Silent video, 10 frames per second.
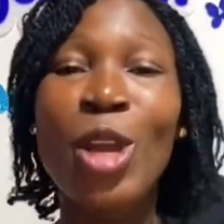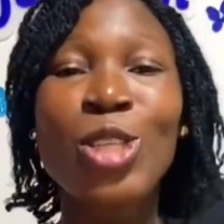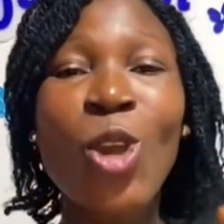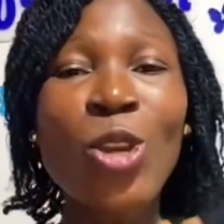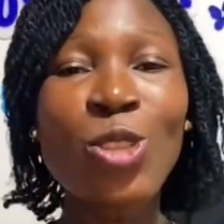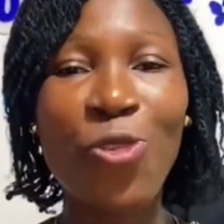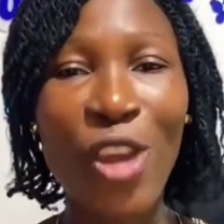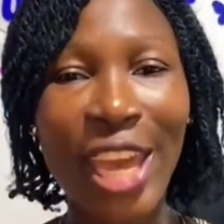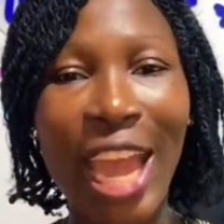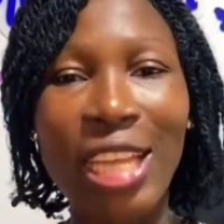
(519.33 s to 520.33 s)
Don't
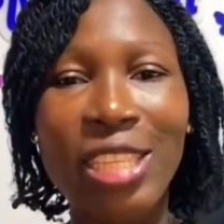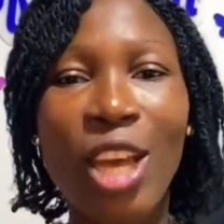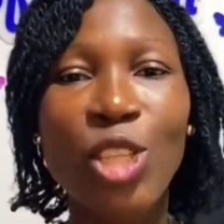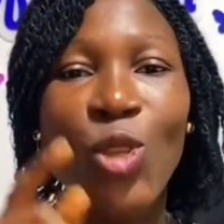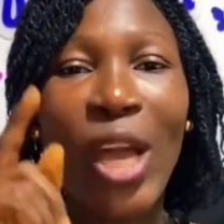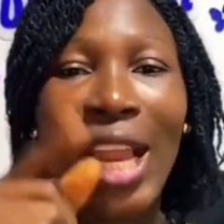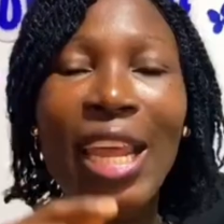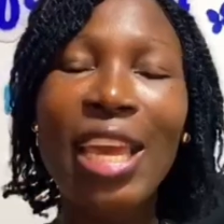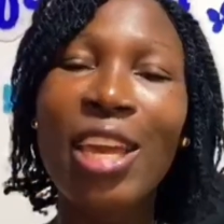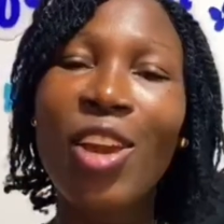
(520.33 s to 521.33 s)
forget to
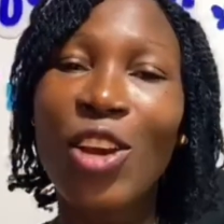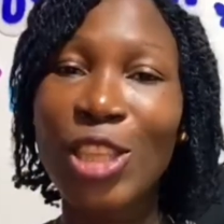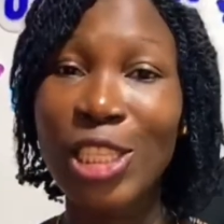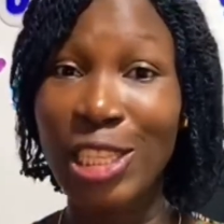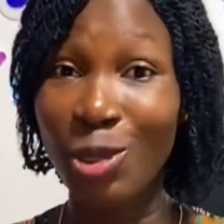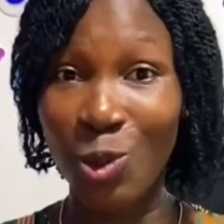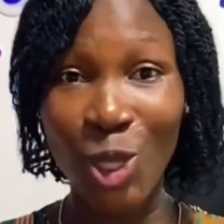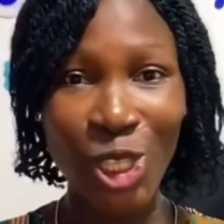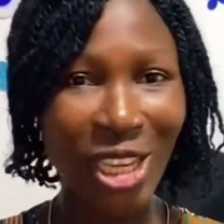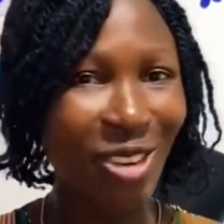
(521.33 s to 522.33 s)
click on the
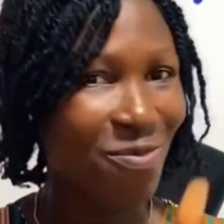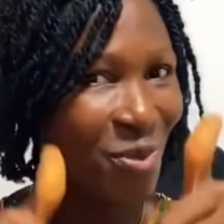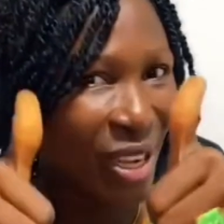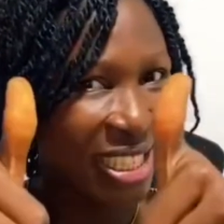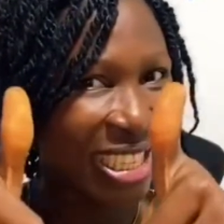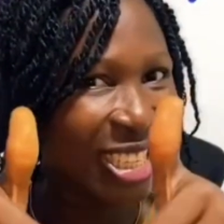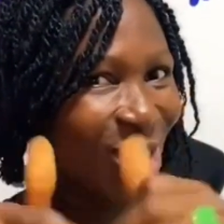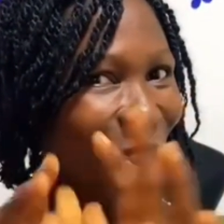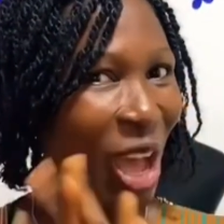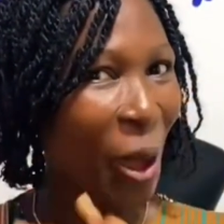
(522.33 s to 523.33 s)
subscription button
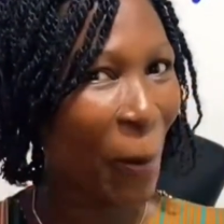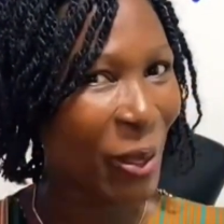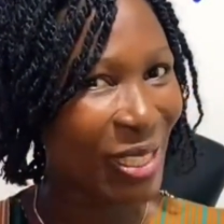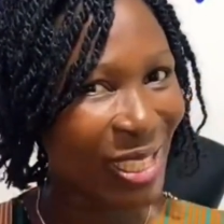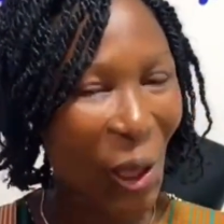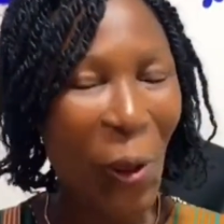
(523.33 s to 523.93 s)
to help us grow,